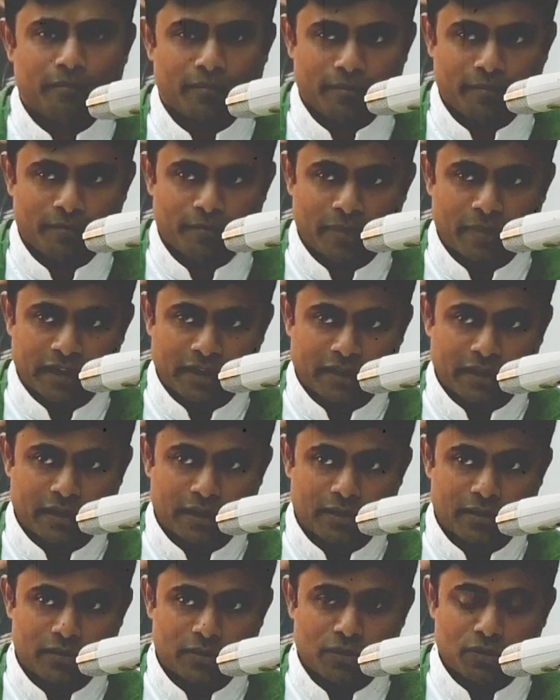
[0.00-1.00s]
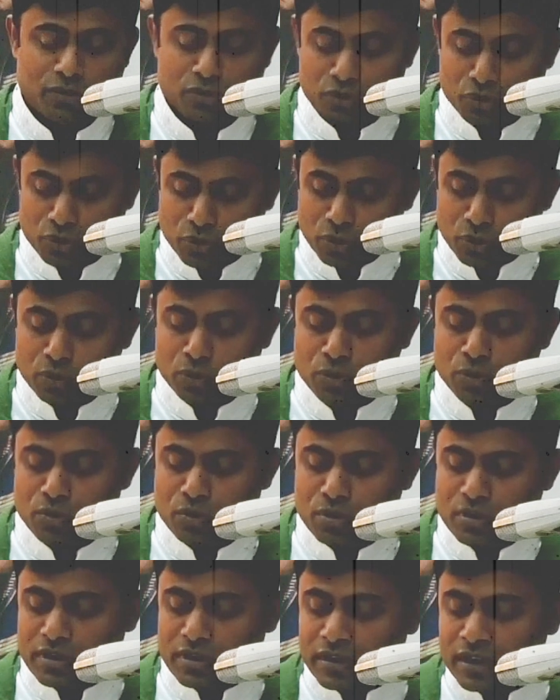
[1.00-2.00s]
But though
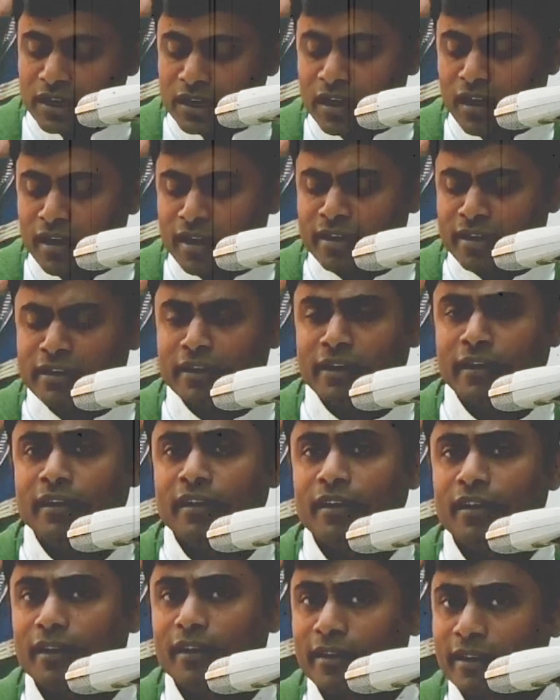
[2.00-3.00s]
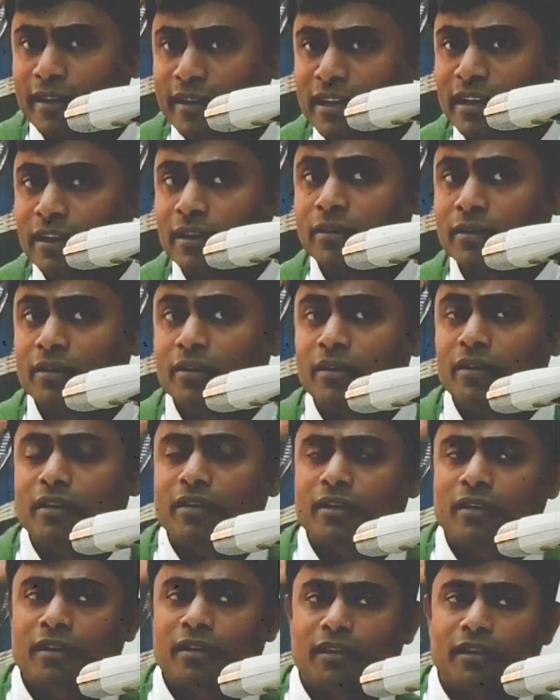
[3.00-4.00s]
Cain
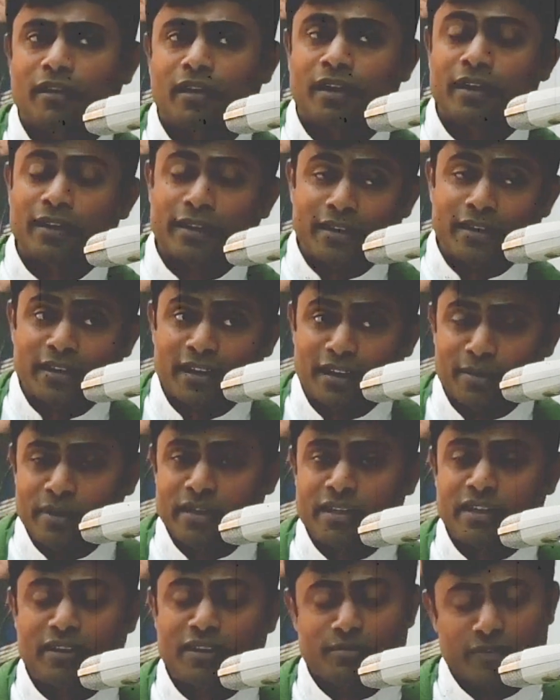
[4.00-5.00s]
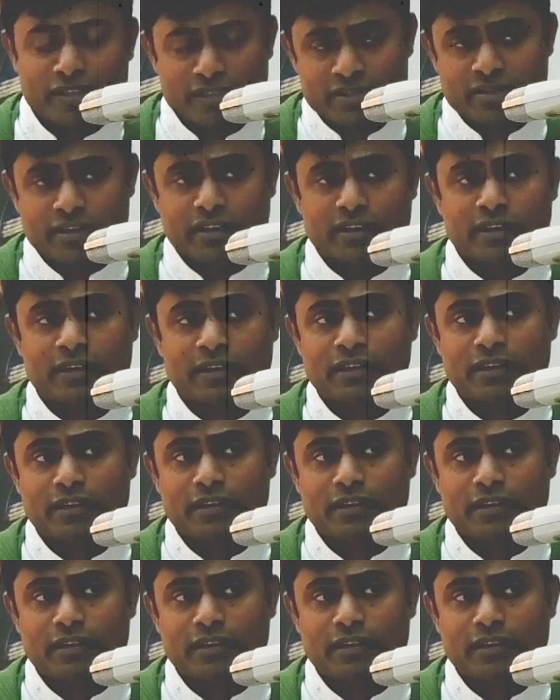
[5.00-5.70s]
committed a mistake,